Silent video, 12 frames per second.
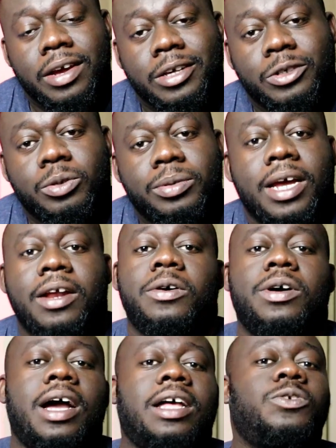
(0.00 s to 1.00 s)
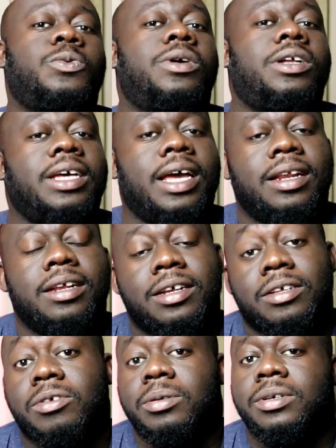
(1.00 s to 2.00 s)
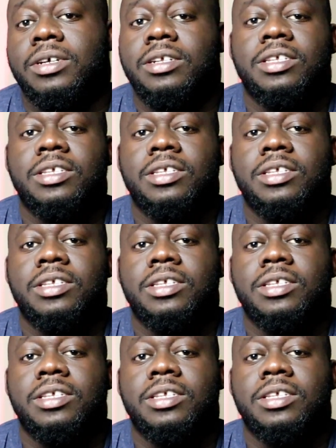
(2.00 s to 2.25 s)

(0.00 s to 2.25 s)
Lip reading: YouTube channel as well in the description,